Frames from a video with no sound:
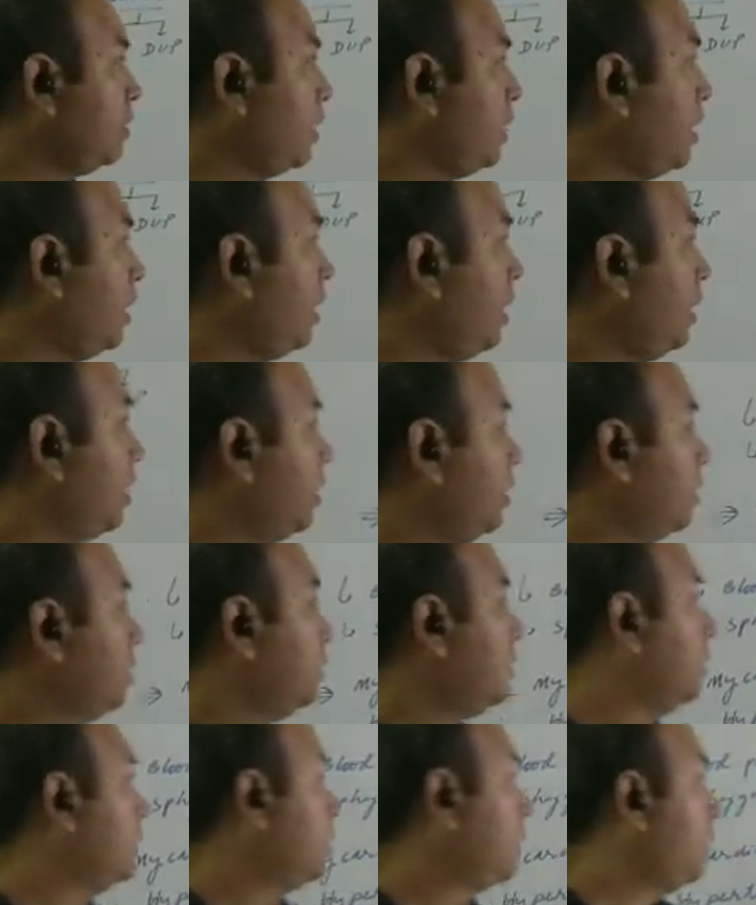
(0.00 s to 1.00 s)
the
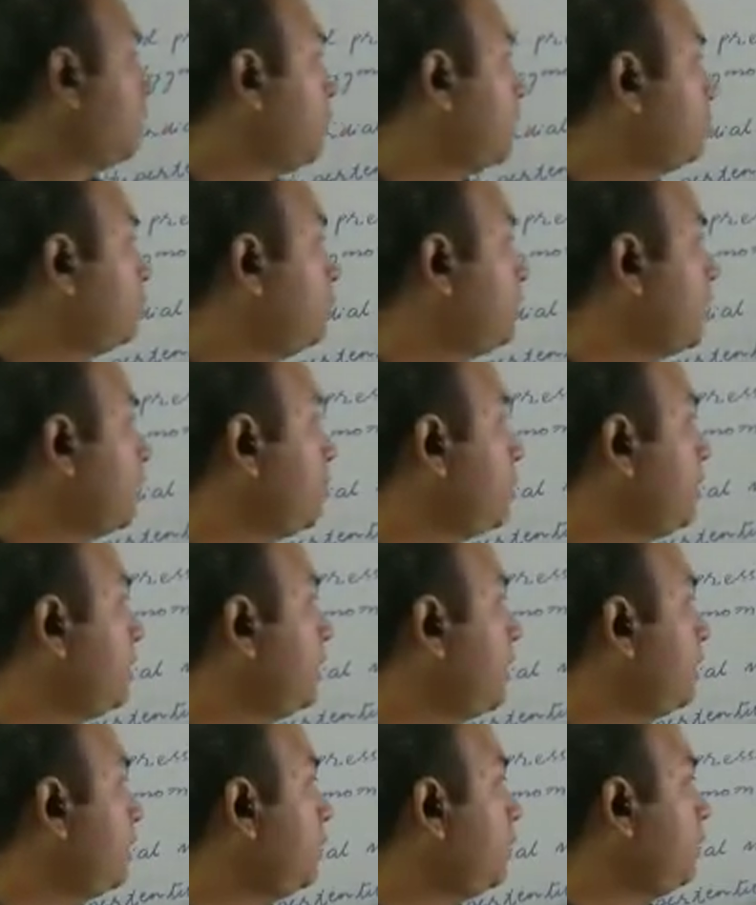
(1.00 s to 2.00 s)
valves which are
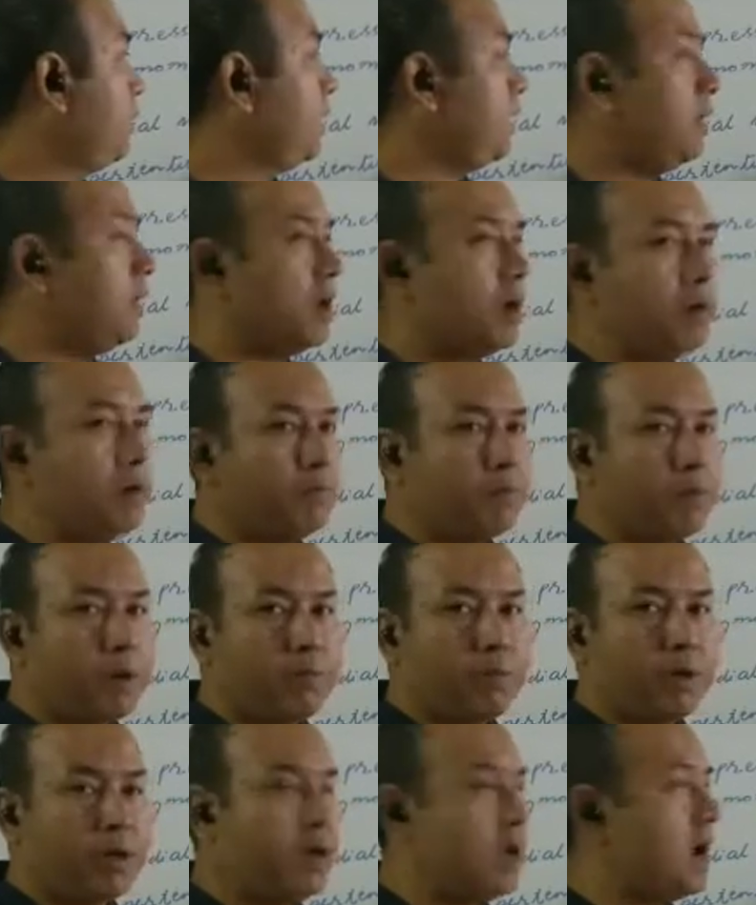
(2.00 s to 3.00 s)
present at the beginning of
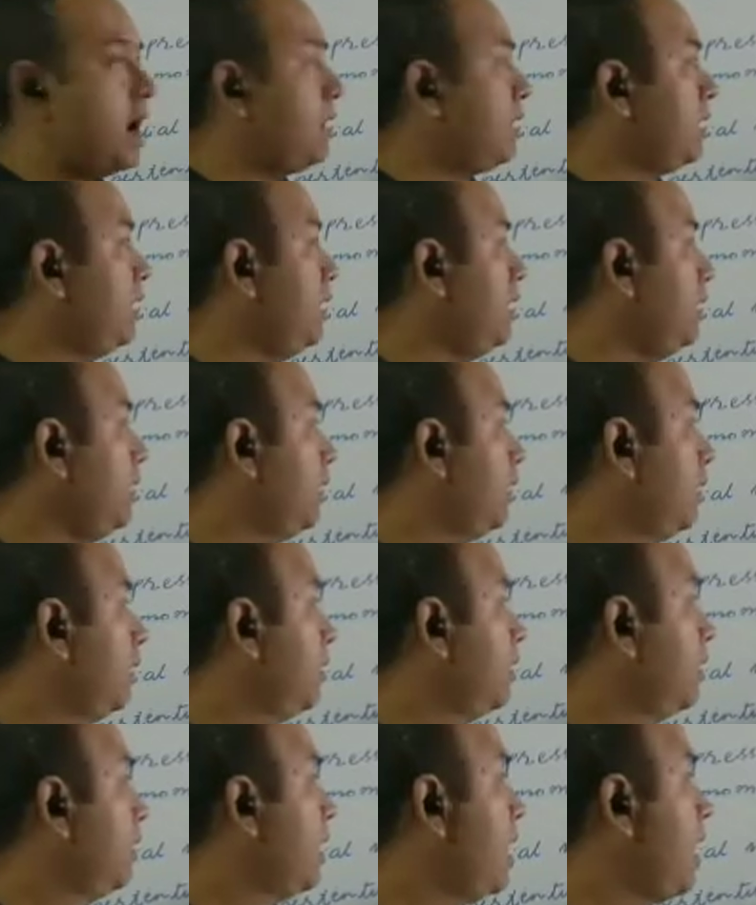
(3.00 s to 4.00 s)
pulmonary artery
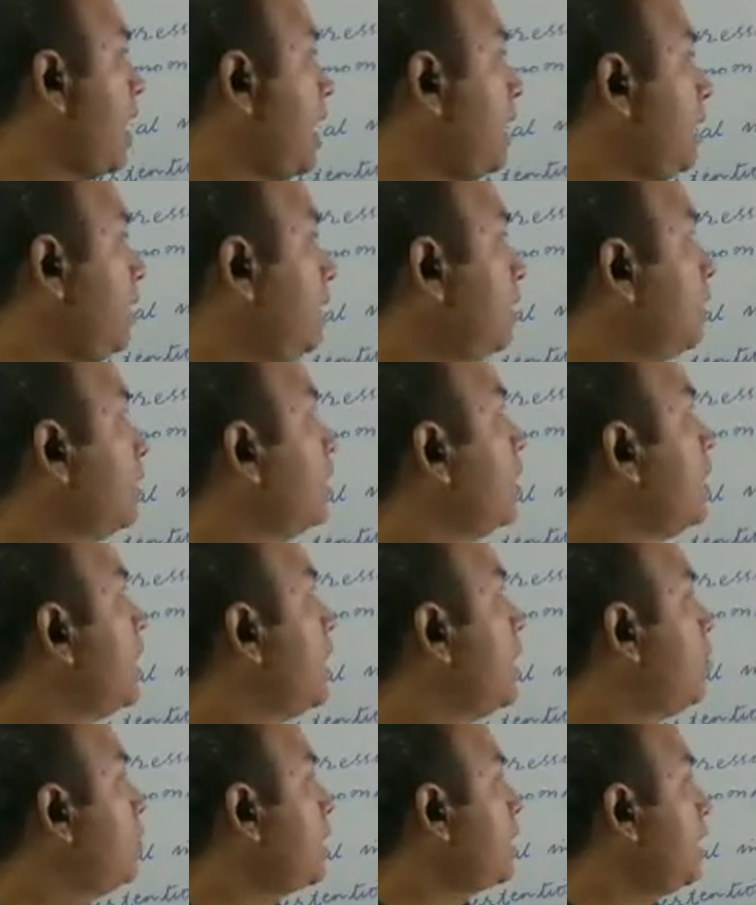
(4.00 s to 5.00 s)
and
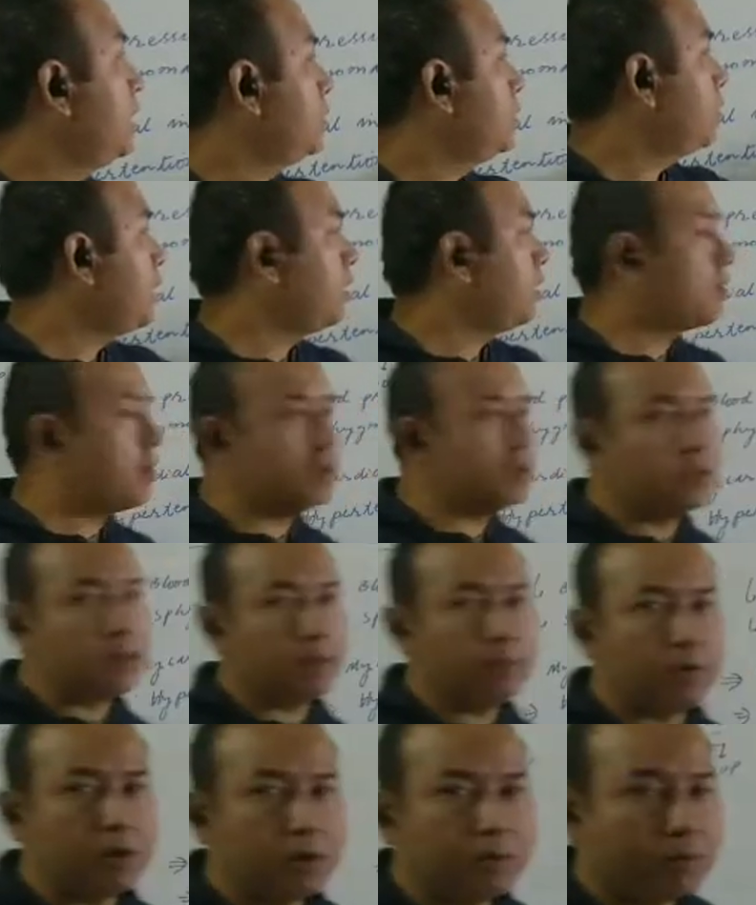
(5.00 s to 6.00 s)
aorta is what we call
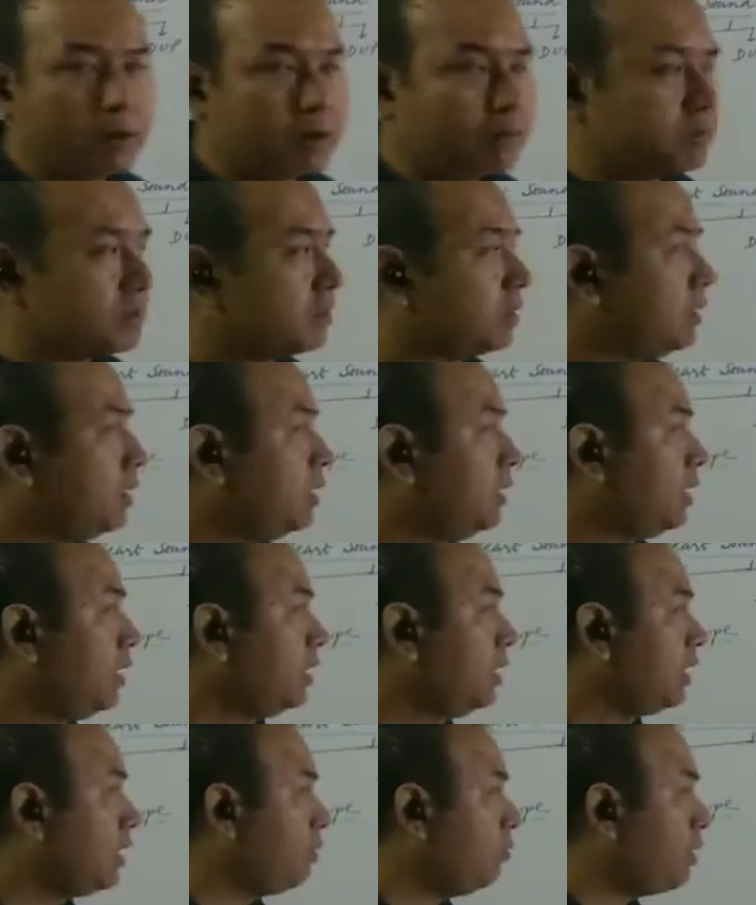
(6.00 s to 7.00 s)
semilunar valves.
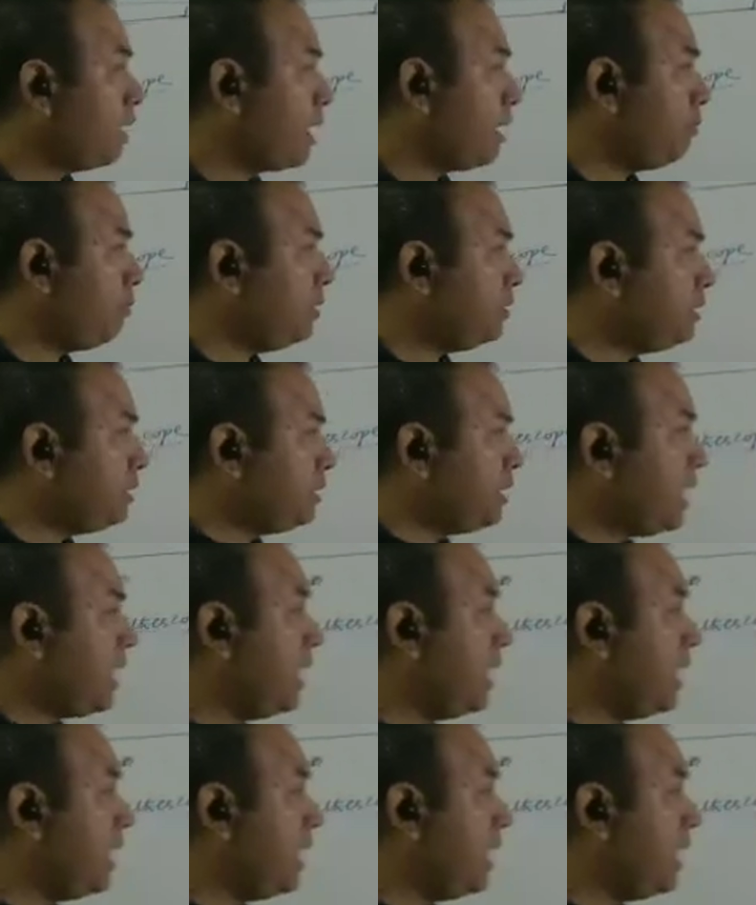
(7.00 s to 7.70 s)
Now what happens is